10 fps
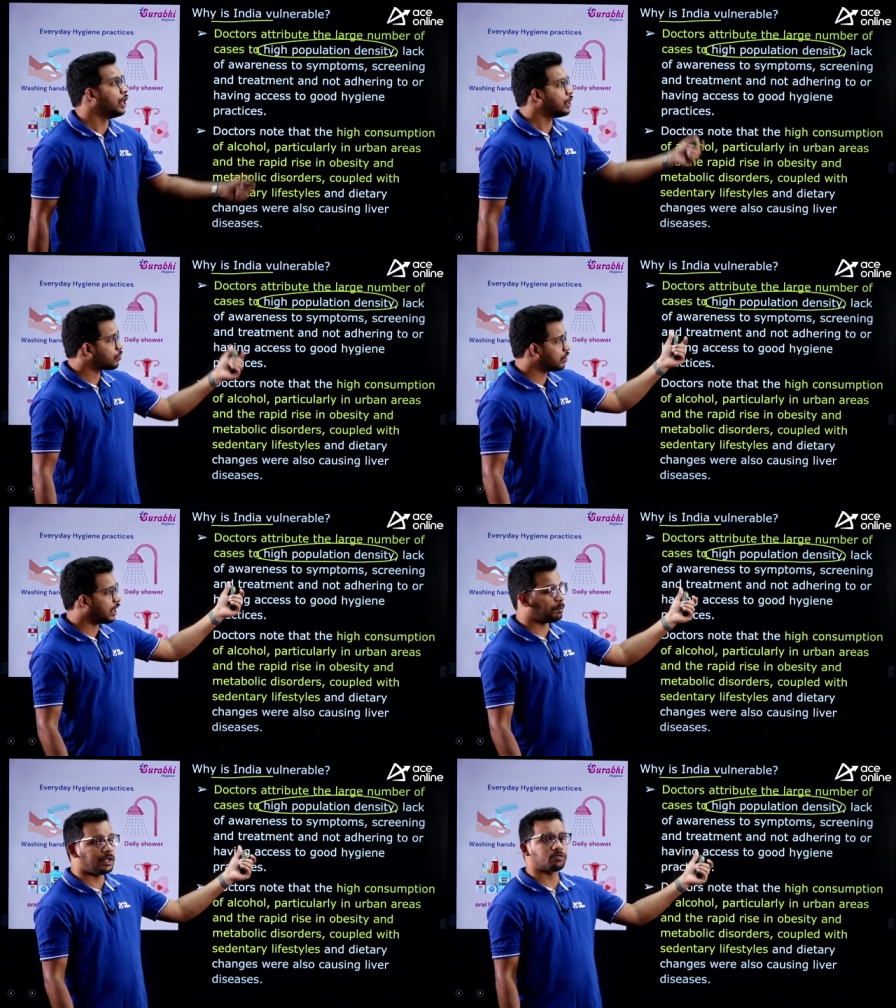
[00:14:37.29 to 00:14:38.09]
So,
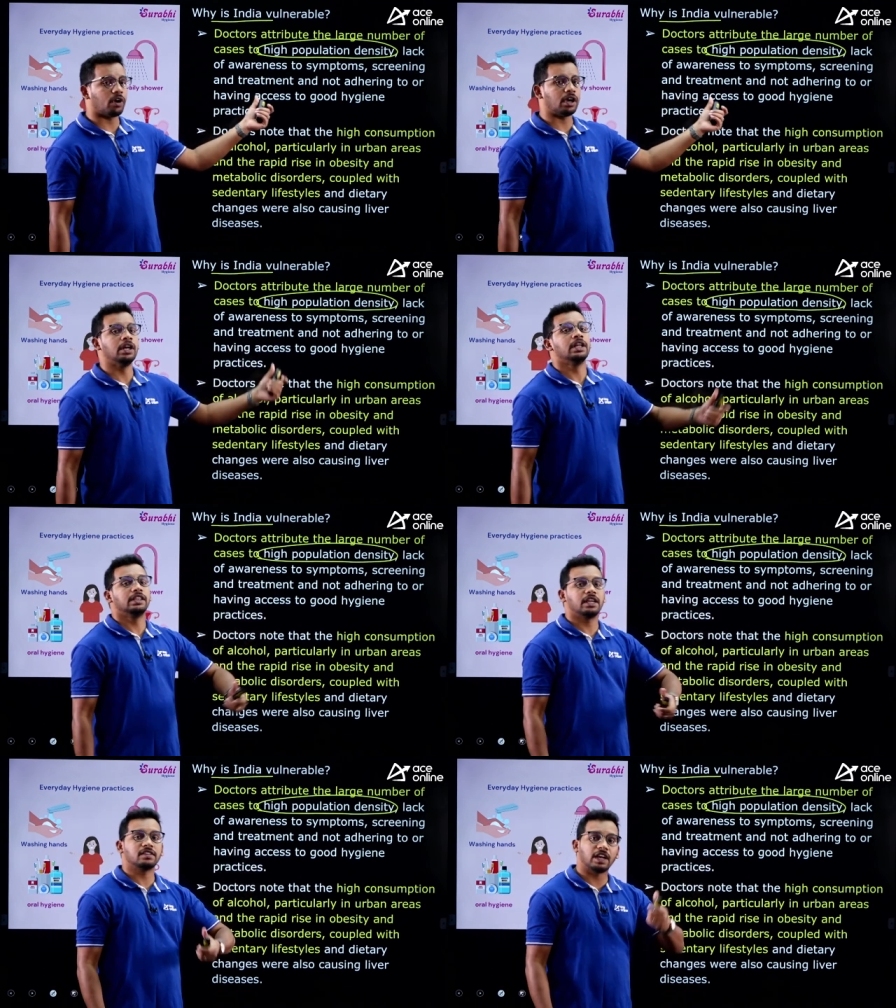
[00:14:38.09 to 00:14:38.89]
that means what?
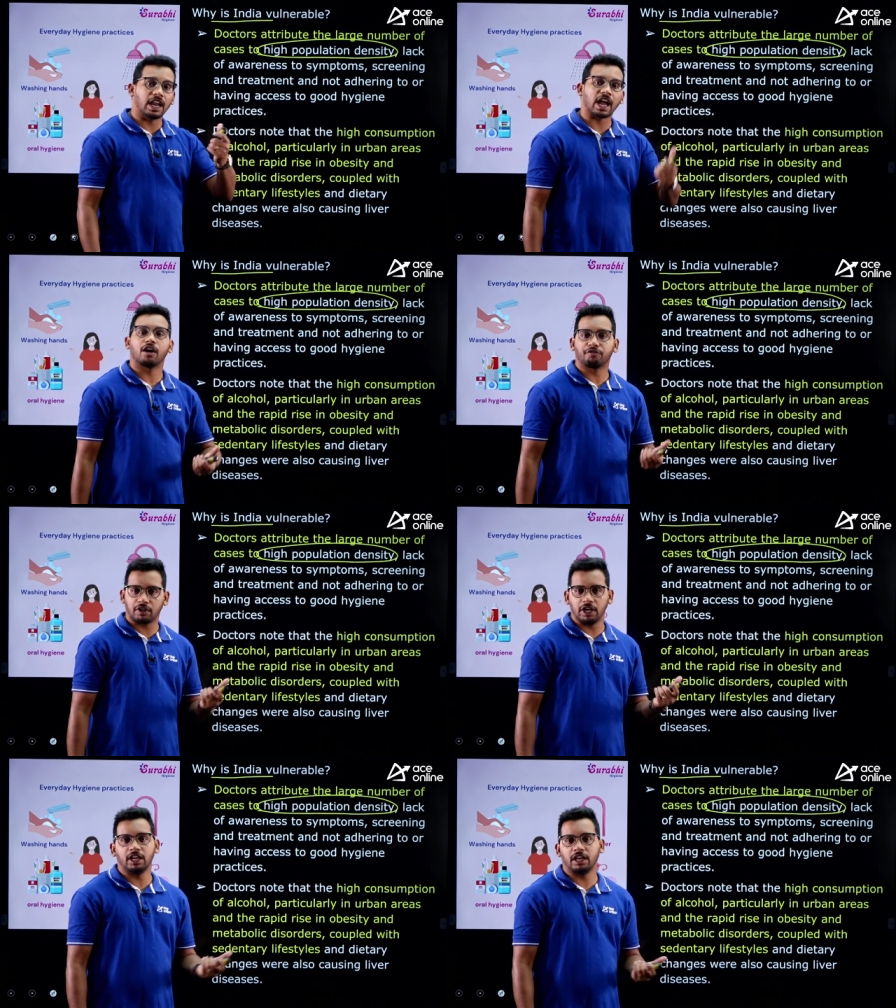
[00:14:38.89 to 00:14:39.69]
There is a lack of
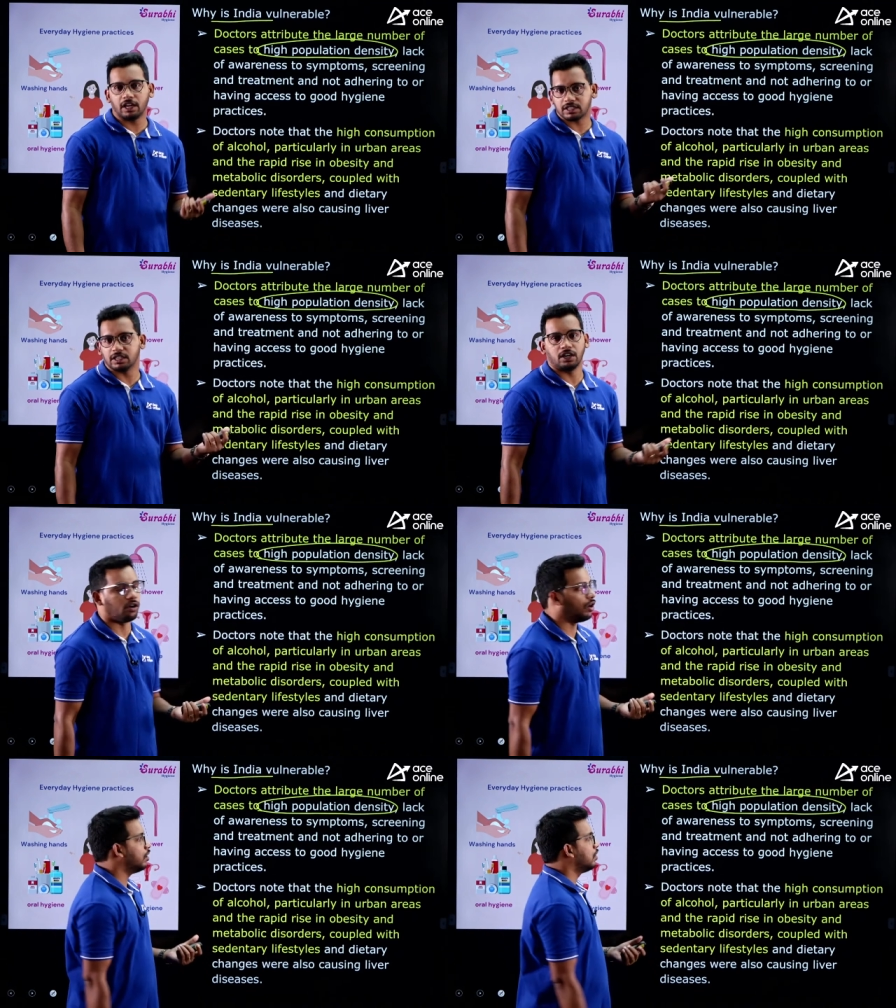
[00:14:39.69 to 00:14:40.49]
cleanliness and
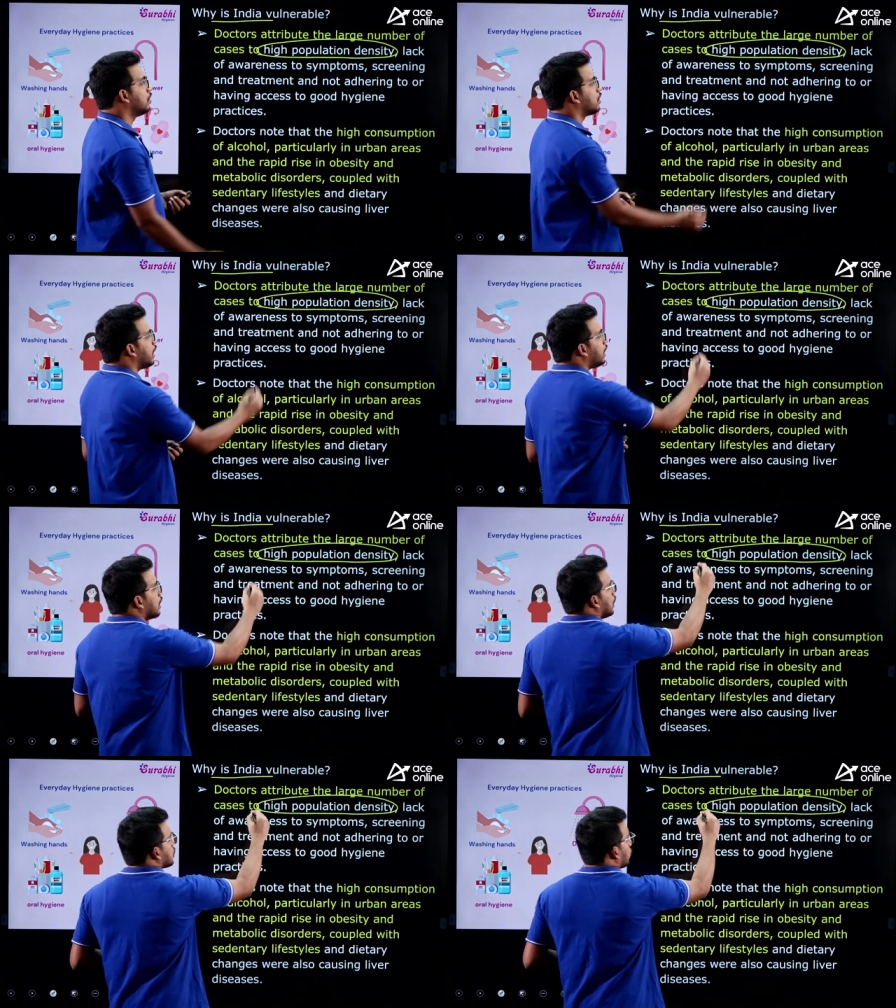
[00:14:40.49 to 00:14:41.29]
all, right.
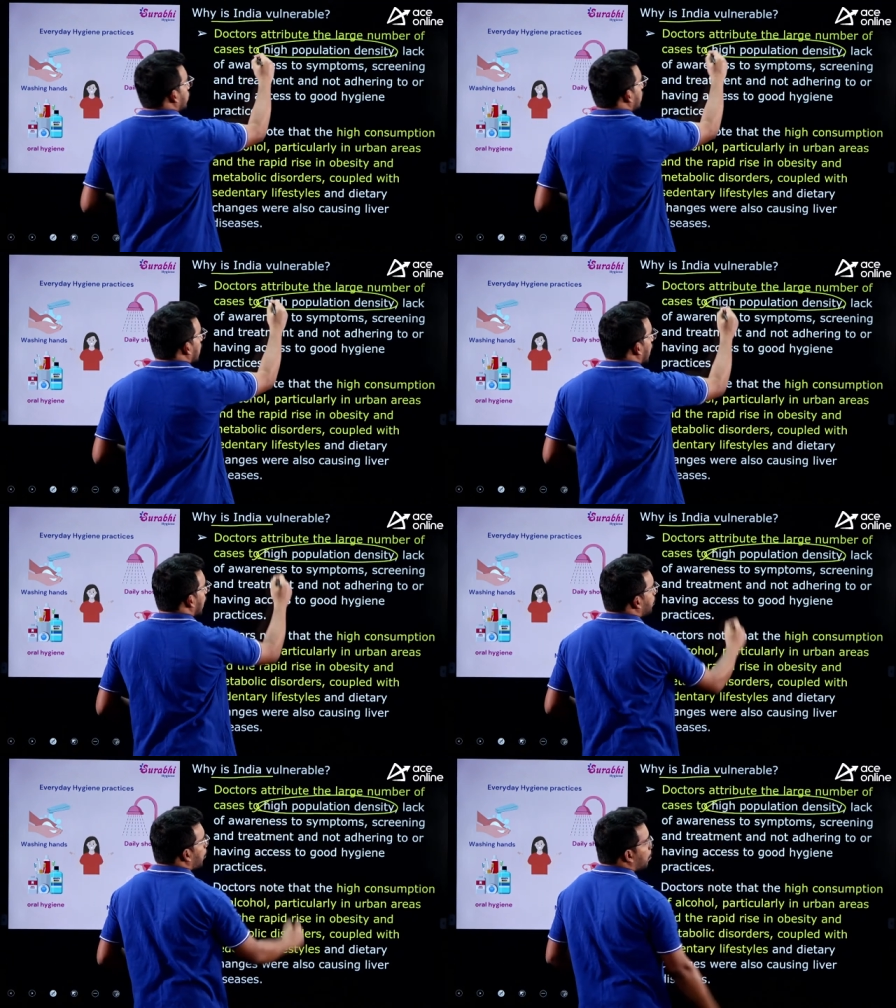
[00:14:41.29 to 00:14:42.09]
So, here
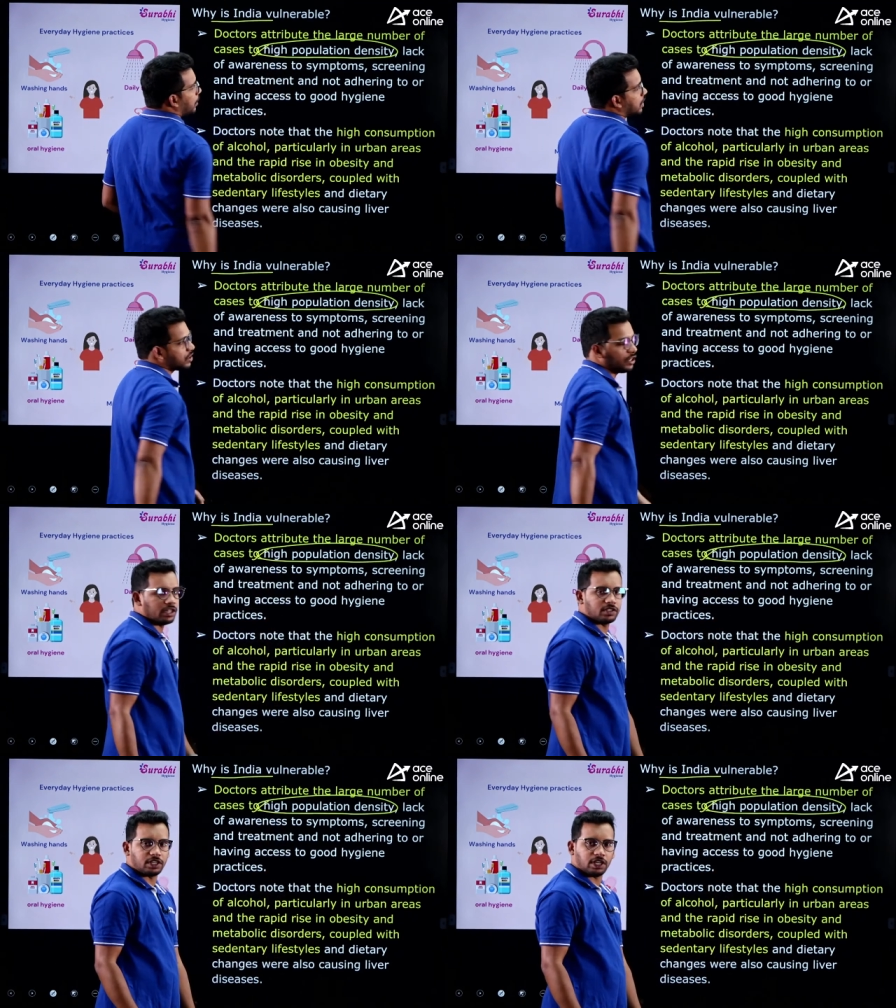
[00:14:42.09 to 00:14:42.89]
high population
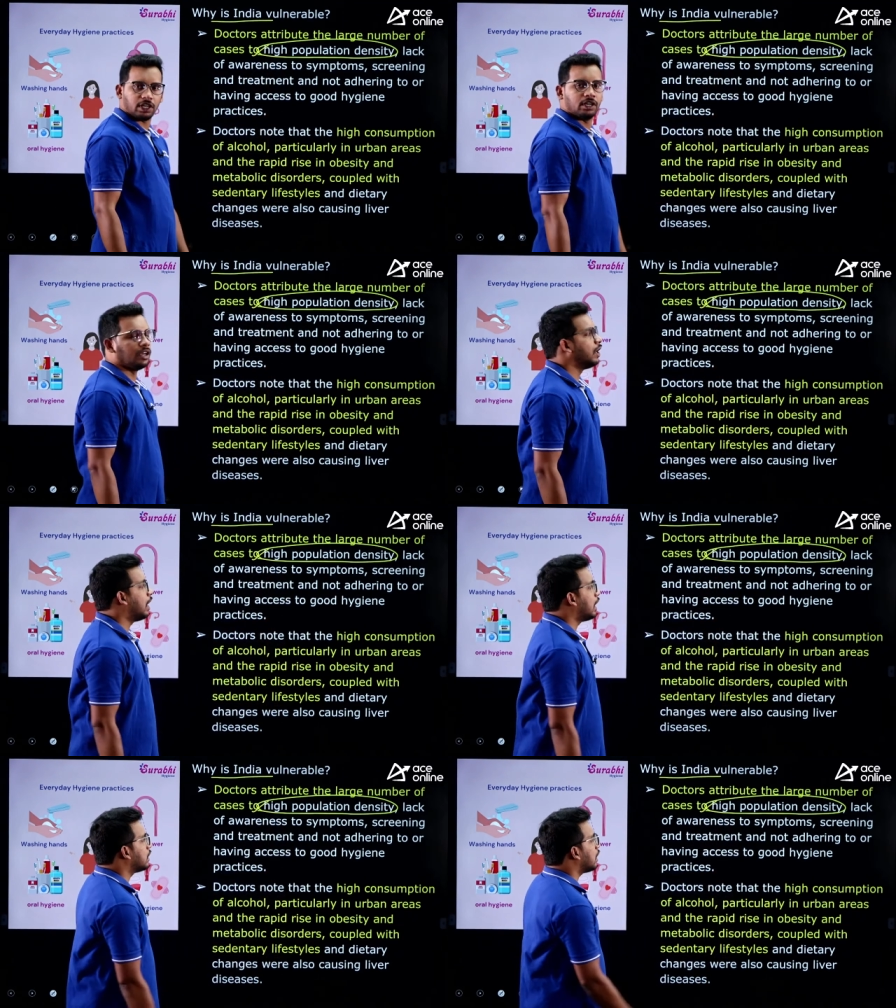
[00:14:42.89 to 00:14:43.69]
density
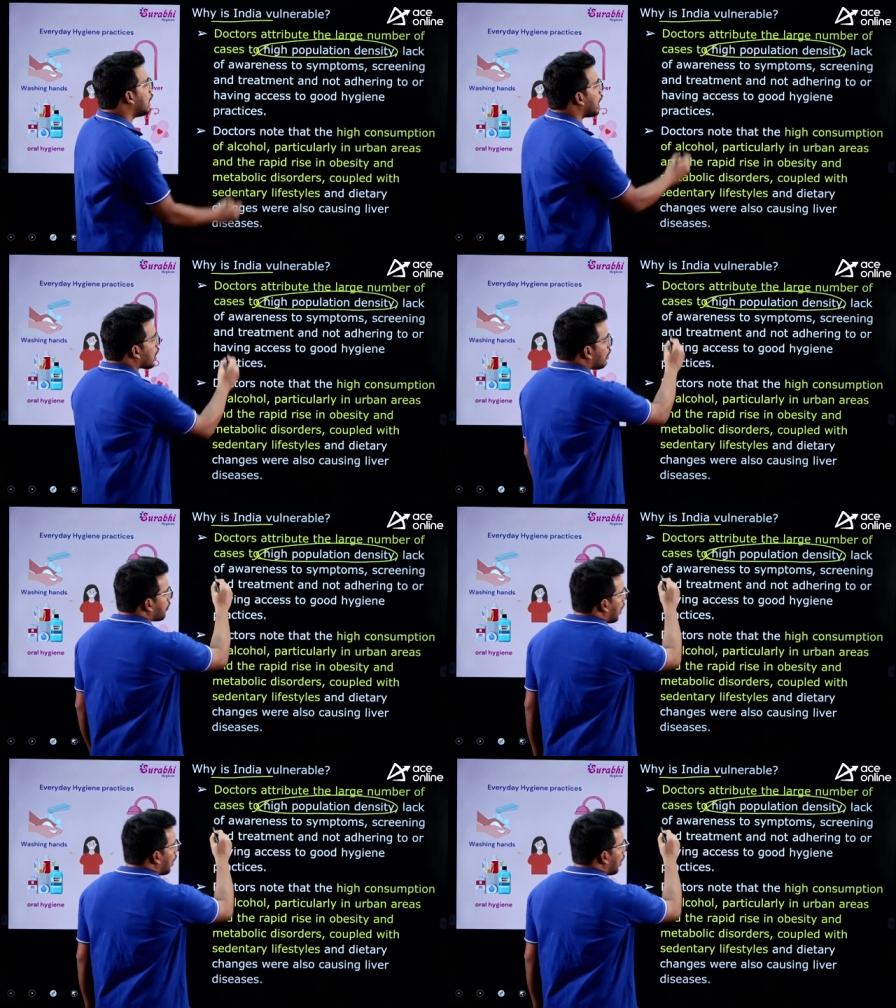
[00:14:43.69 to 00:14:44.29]
and then lack of